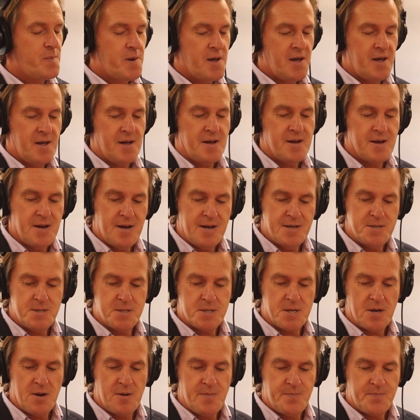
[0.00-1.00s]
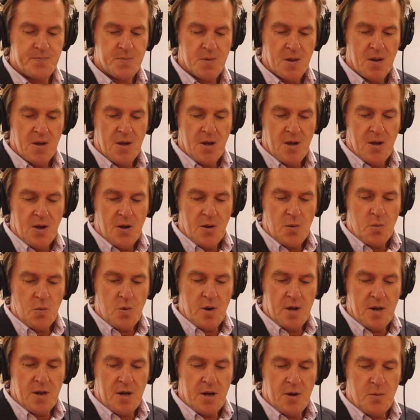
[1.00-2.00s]
here, and
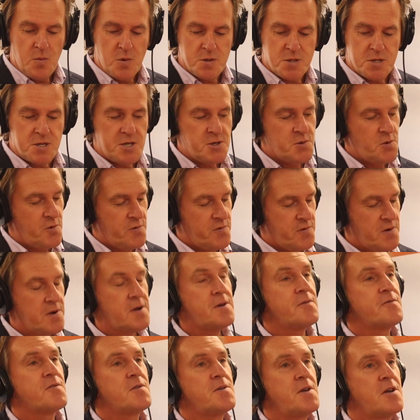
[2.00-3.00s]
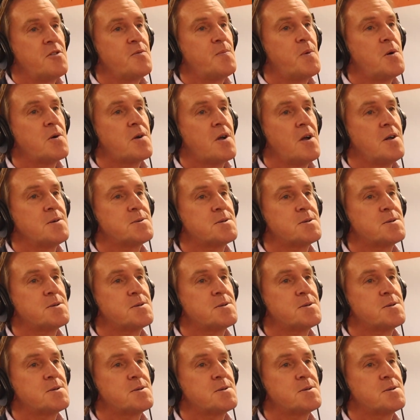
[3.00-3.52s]
we'll see you all for another podcast